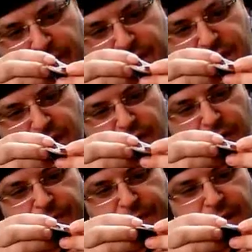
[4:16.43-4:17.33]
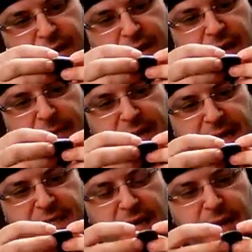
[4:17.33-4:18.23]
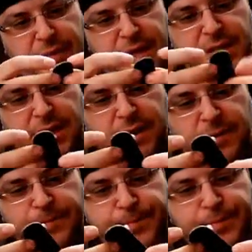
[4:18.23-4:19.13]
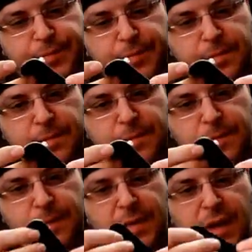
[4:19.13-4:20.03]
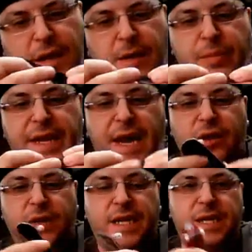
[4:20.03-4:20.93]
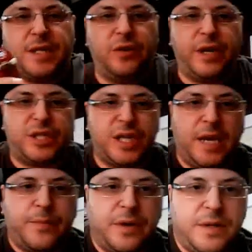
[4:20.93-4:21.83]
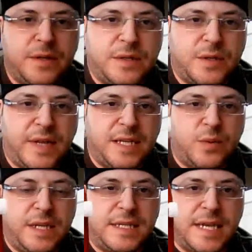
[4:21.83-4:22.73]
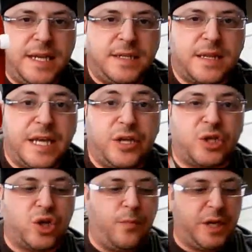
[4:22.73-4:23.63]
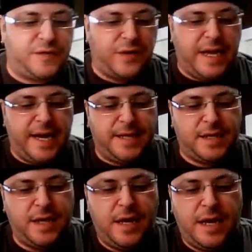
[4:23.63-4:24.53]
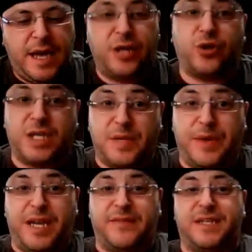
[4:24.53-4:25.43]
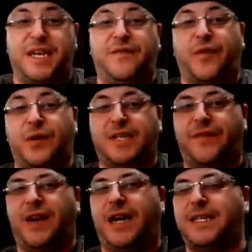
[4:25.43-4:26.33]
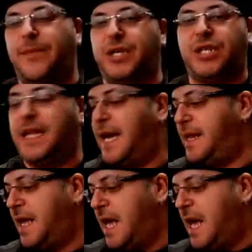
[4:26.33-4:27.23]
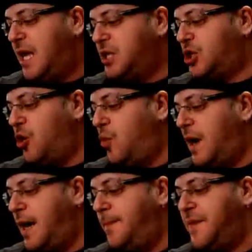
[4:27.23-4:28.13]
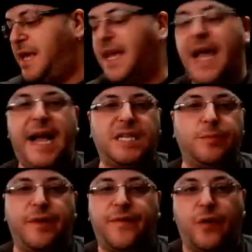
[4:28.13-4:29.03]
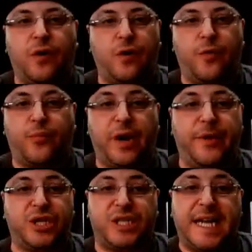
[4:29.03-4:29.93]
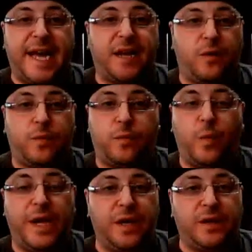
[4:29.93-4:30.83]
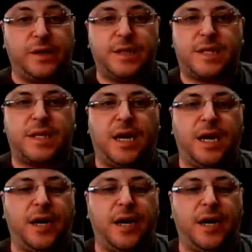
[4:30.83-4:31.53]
out, so, I mean, that's not a big deal. But yeah, it looks like it's in great shape. So that's what he sent. Thank you so much for that. And trusted me enough to send first. I forgot to mention that. So he asked me for pretty much a deck, wheels,